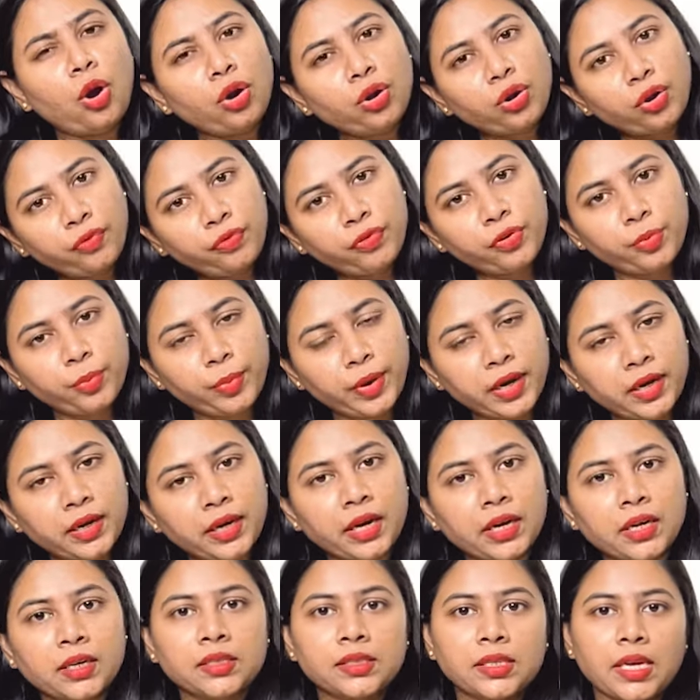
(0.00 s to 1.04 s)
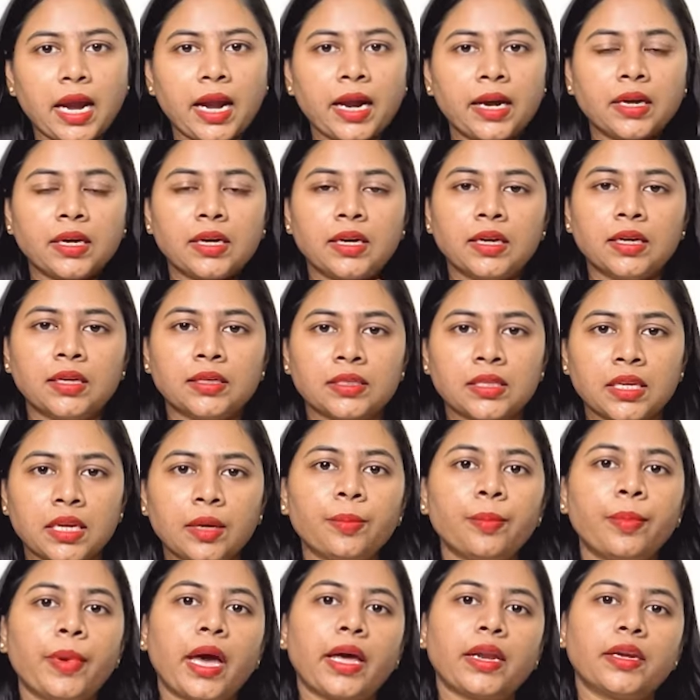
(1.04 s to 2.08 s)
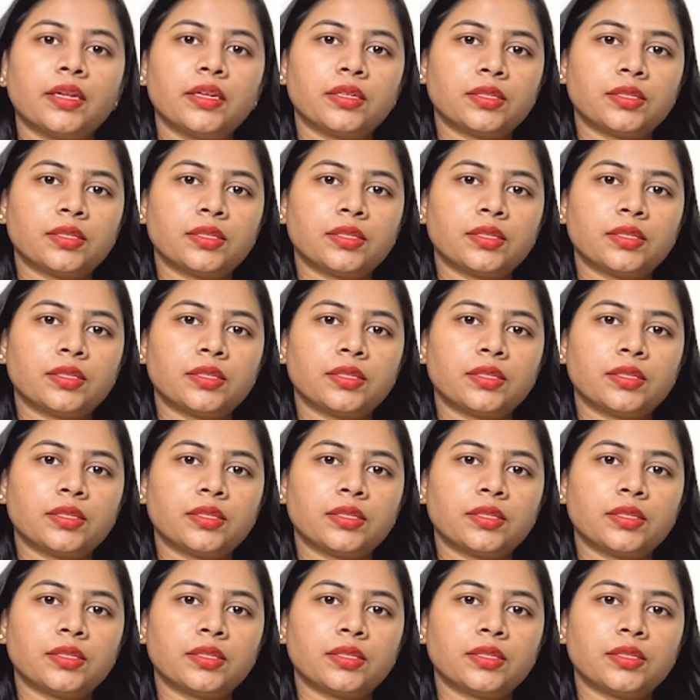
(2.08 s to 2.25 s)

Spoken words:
of humectants and skin barrier